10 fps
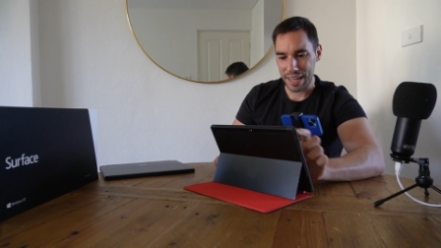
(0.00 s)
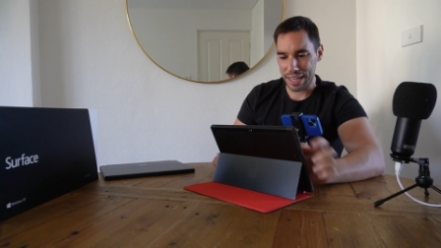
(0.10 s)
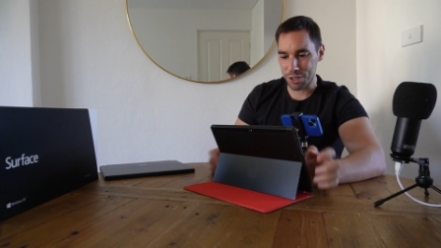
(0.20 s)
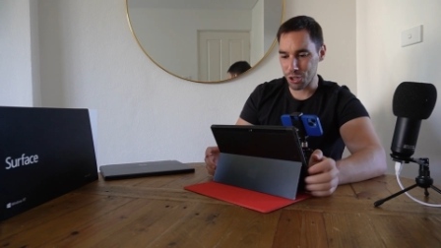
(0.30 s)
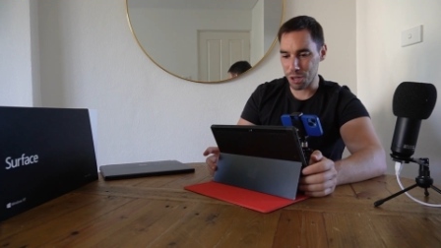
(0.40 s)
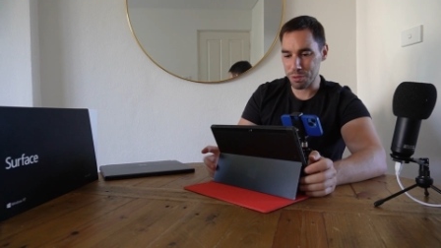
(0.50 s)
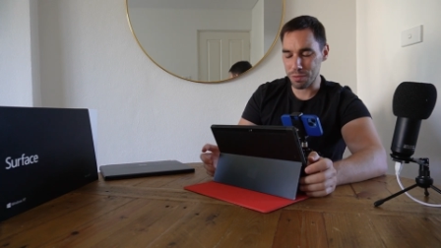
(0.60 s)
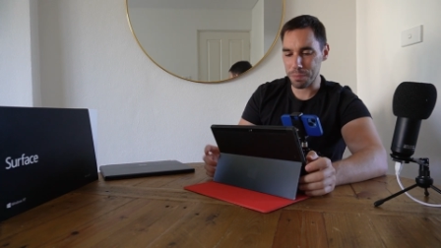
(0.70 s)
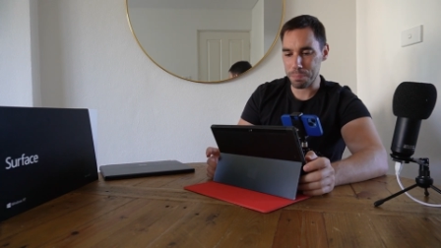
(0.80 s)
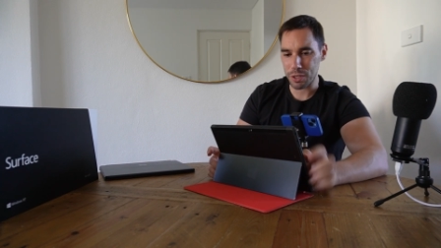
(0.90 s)
In terms of
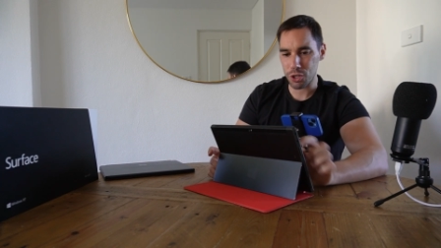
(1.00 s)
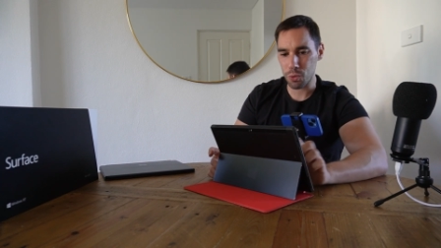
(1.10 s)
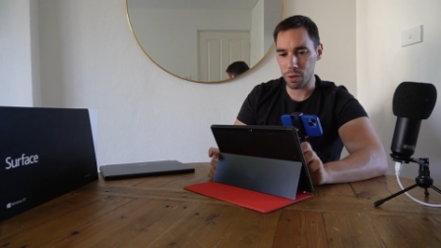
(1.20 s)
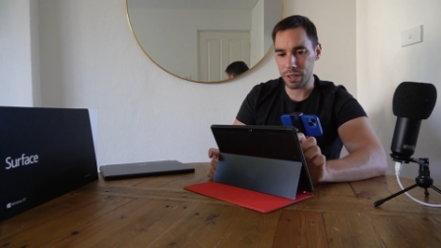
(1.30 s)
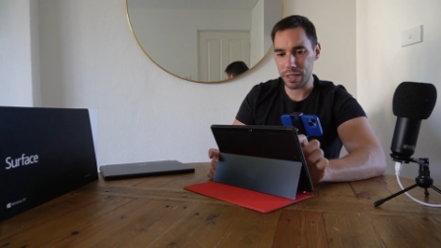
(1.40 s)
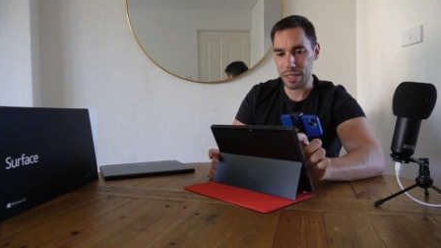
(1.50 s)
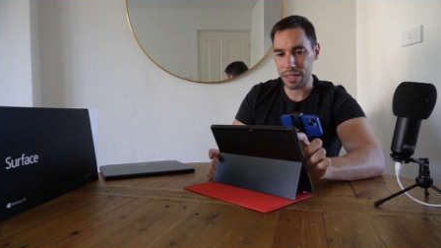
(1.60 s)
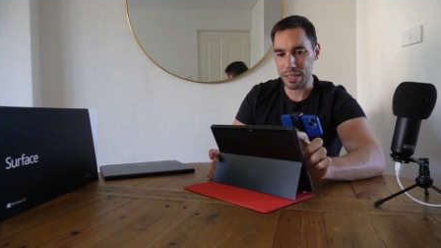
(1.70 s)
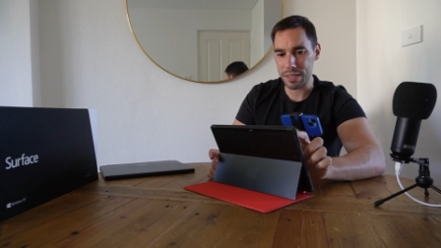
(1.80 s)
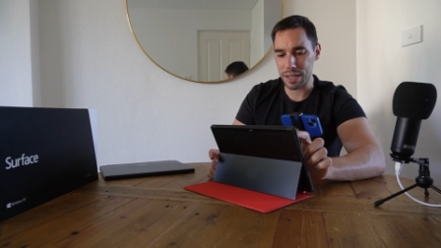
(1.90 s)
the picture quality, it
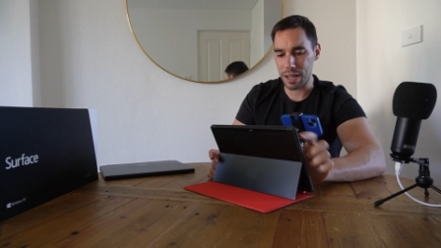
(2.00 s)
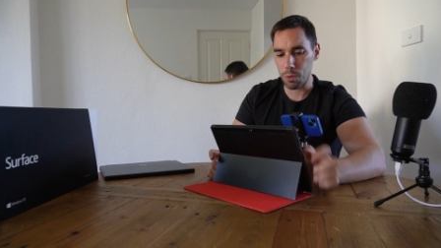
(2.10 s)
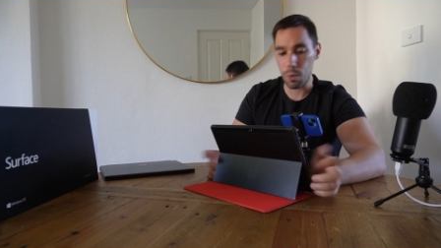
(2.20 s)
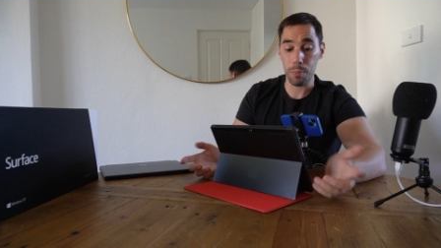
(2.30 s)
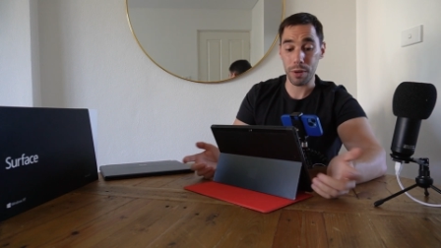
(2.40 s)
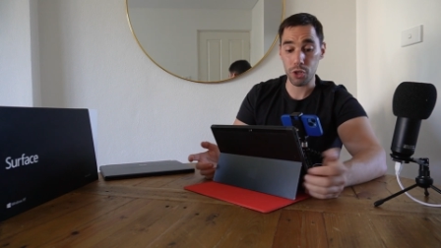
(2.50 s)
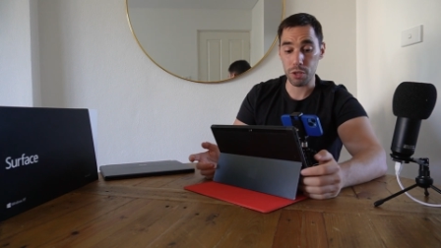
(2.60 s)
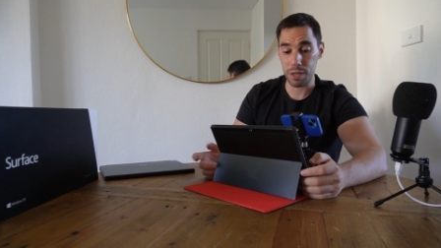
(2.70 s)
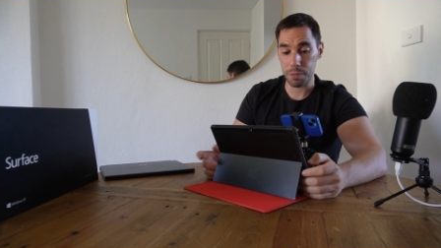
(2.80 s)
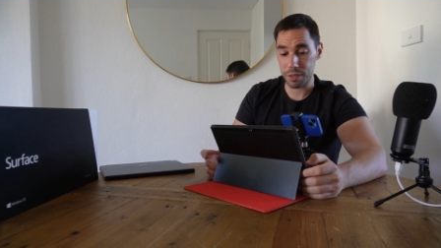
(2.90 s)
is a 1.2
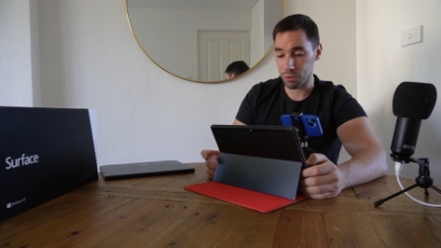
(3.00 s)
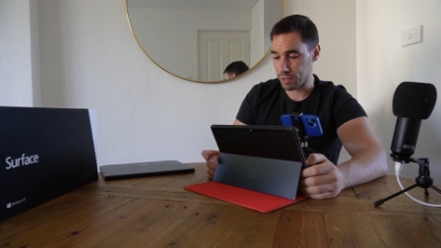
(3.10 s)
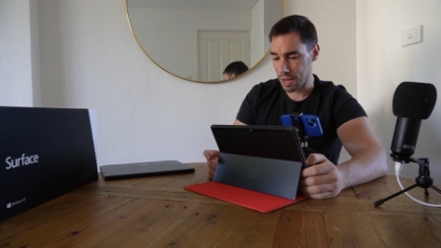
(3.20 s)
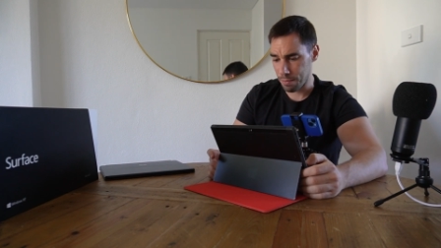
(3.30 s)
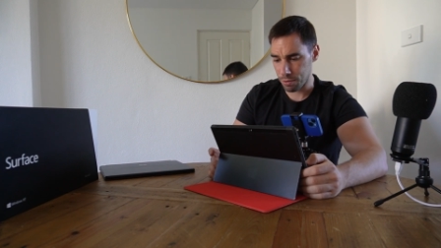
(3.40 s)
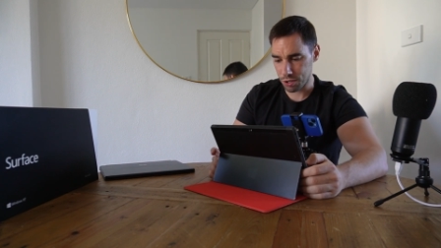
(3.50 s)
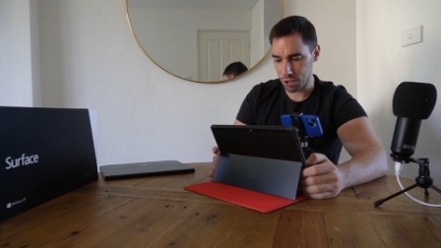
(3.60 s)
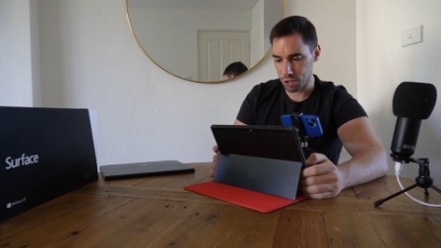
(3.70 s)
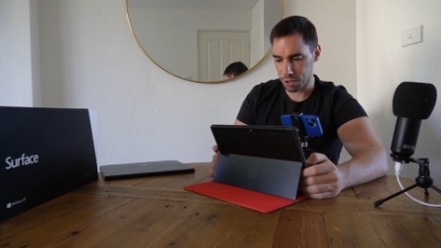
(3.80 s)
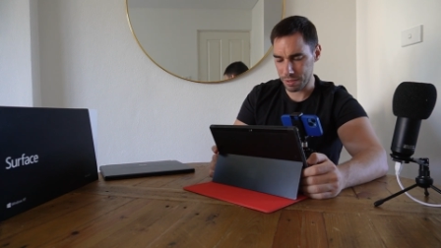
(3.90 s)
megapixel camera, so
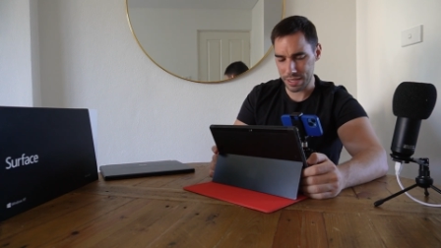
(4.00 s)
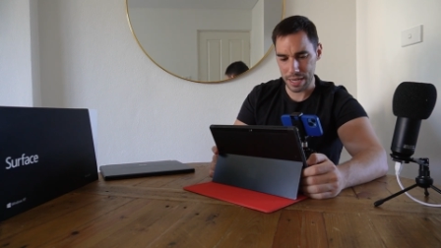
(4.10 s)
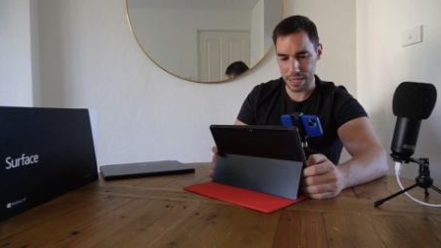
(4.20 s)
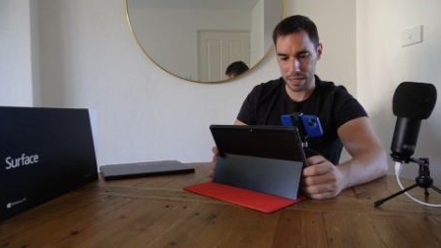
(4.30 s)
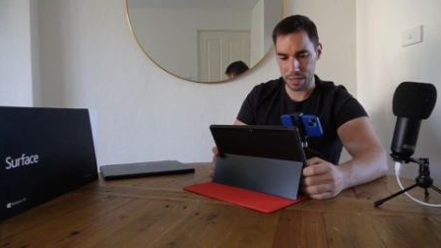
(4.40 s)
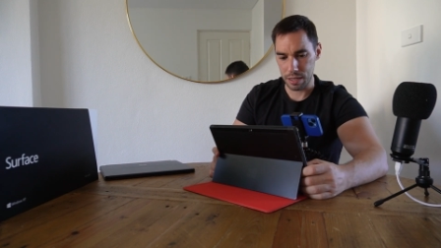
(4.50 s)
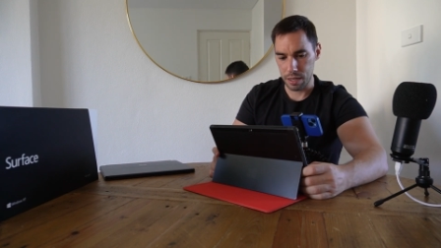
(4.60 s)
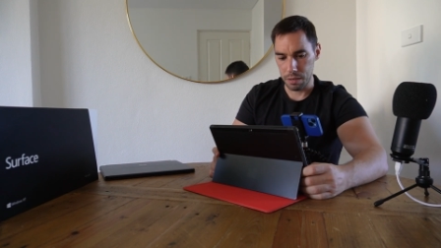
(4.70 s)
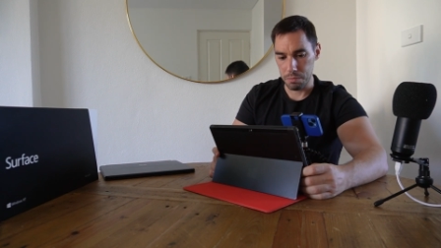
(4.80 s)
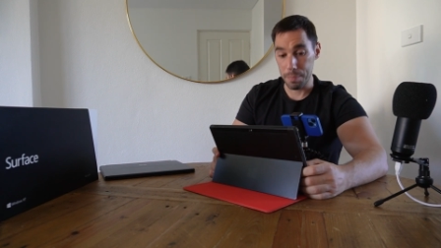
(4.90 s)
you're not gonna be taking
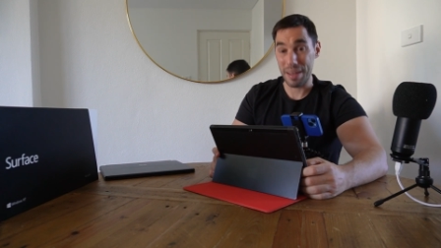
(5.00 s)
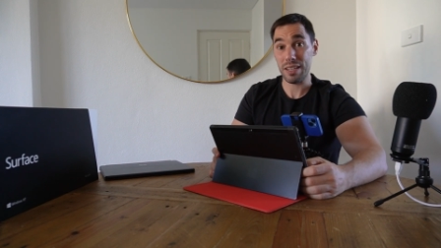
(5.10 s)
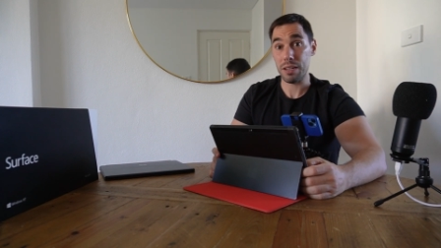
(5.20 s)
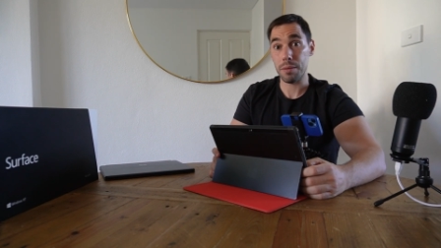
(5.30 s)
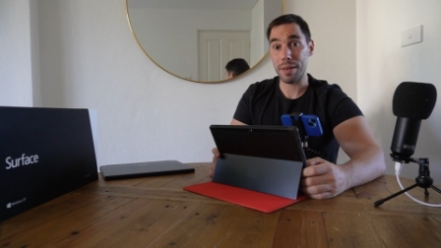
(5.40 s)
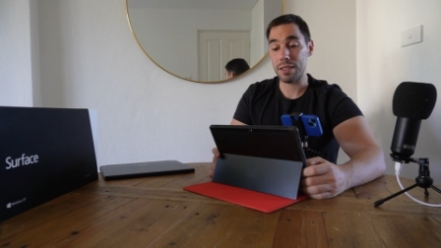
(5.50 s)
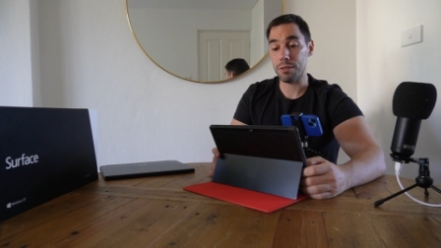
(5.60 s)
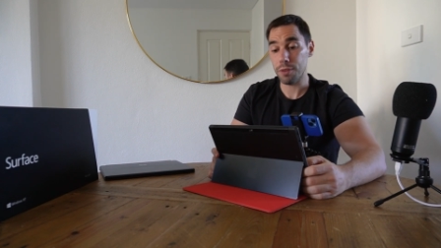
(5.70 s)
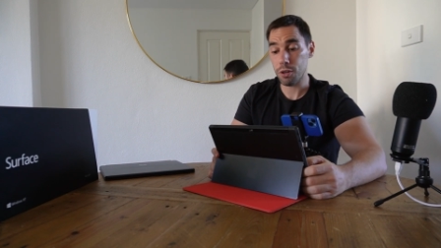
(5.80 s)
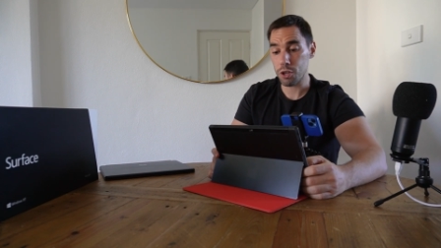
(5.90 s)
amazing
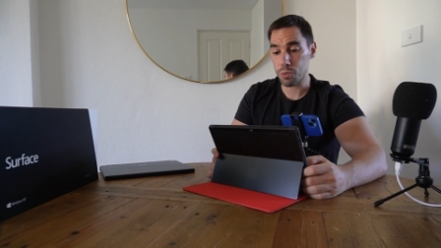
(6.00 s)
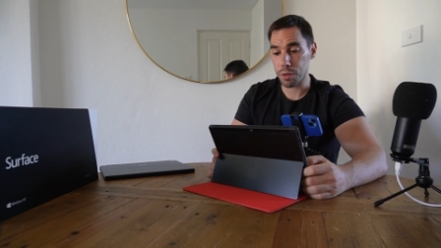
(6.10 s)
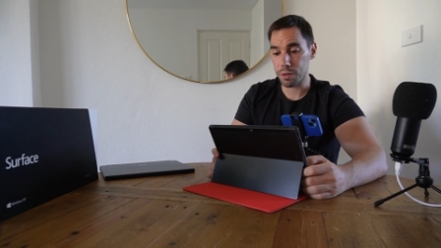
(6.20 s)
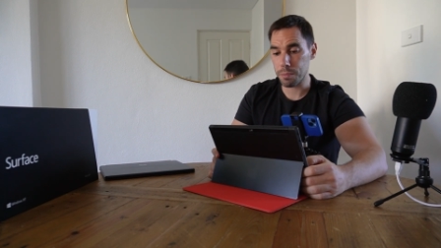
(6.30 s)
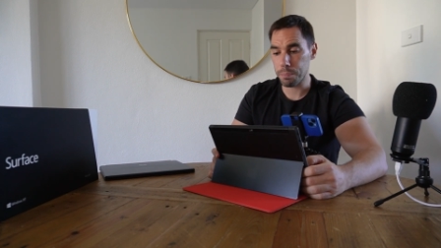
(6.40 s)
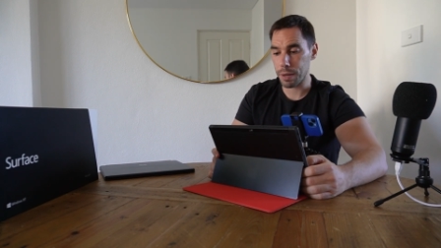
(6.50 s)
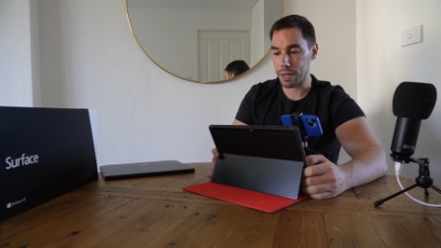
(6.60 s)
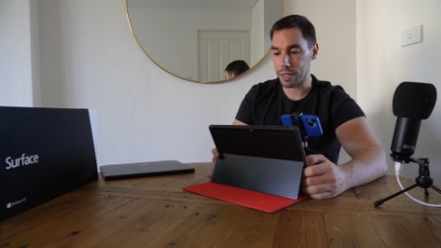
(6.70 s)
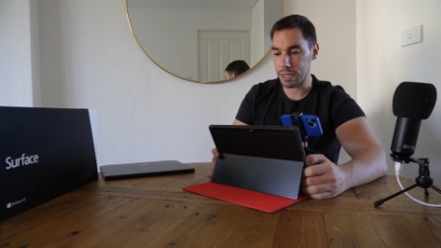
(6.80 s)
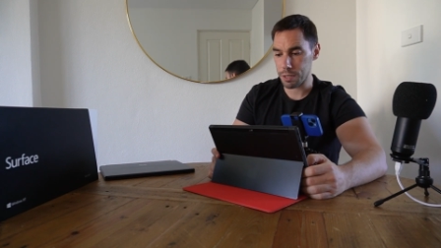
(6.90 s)
photos with it,
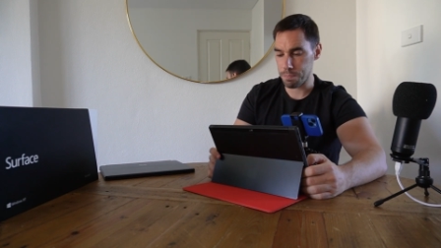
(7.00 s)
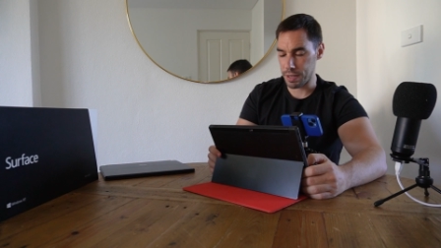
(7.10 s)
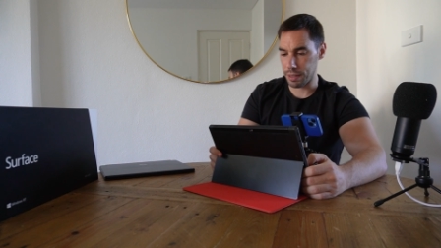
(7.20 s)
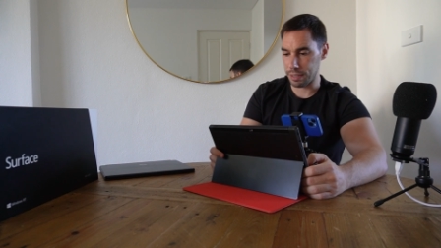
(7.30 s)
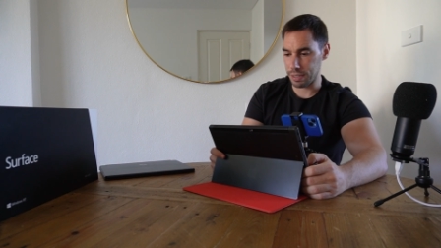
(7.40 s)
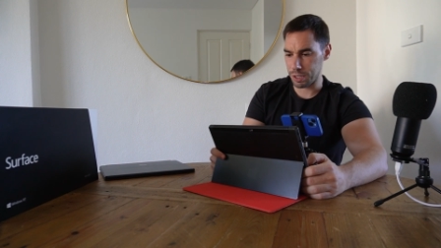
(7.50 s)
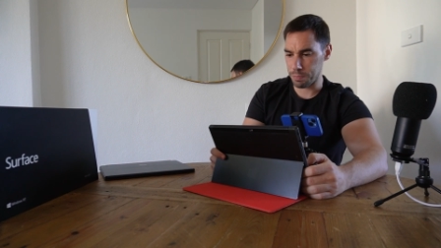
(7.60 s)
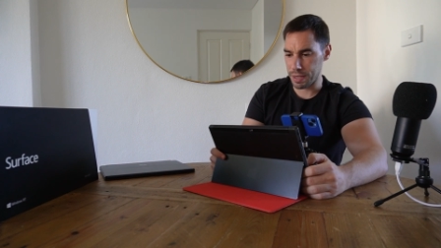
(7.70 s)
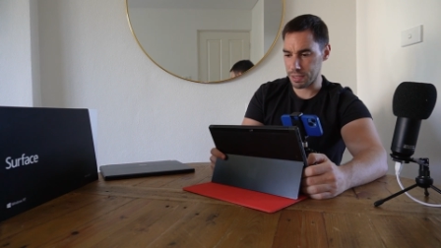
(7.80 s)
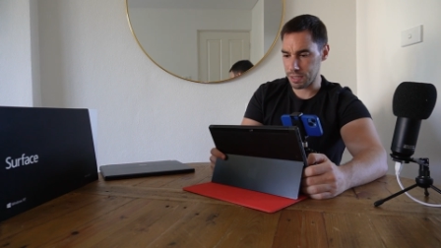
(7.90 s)
but it is better than
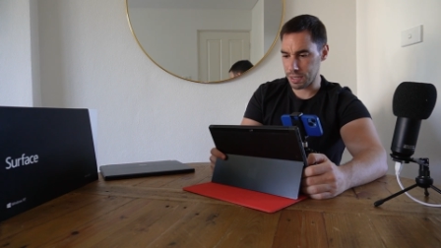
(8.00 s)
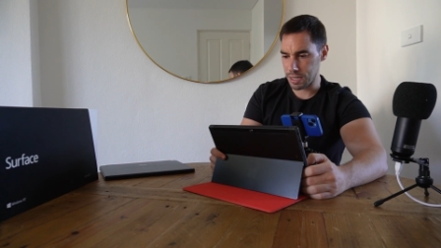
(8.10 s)
expected.